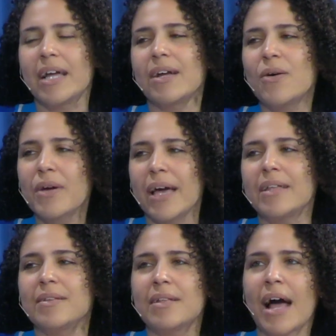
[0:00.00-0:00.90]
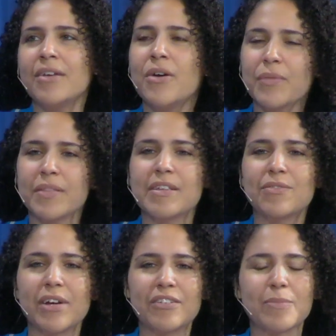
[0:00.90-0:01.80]
Okay, I know that this
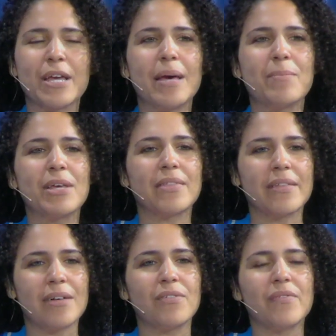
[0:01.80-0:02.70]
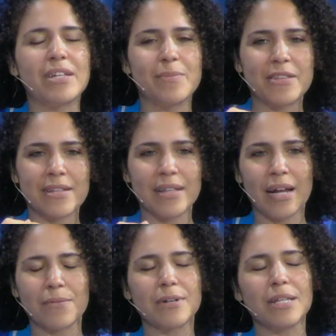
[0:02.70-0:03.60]
friendship can't be at the level of intimacy that I
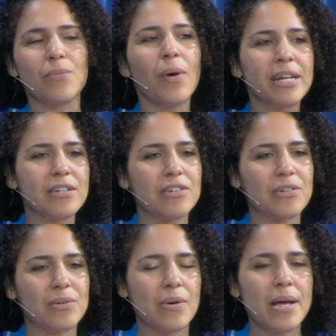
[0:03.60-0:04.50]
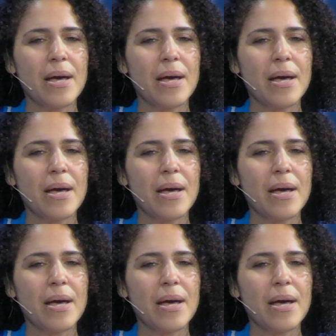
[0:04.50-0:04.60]
really want it to,